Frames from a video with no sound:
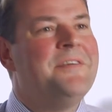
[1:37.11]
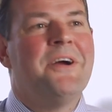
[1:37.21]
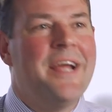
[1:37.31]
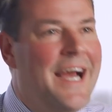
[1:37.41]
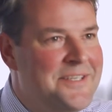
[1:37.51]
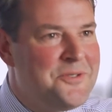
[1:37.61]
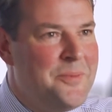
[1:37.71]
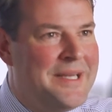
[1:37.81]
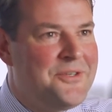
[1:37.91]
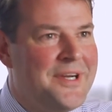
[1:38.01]
very
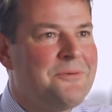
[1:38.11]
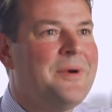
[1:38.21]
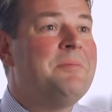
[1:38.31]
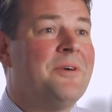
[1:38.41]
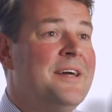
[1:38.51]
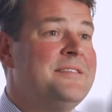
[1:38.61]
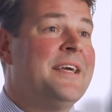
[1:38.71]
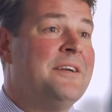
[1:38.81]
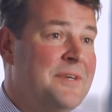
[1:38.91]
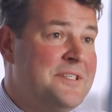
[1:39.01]
asymmetric
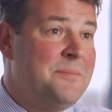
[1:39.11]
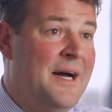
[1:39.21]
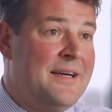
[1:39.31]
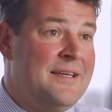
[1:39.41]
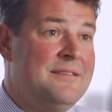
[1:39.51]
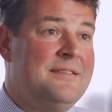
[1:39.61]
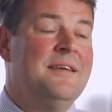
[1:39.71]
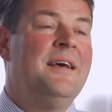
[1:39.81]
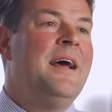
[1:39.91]
repricing in risk markets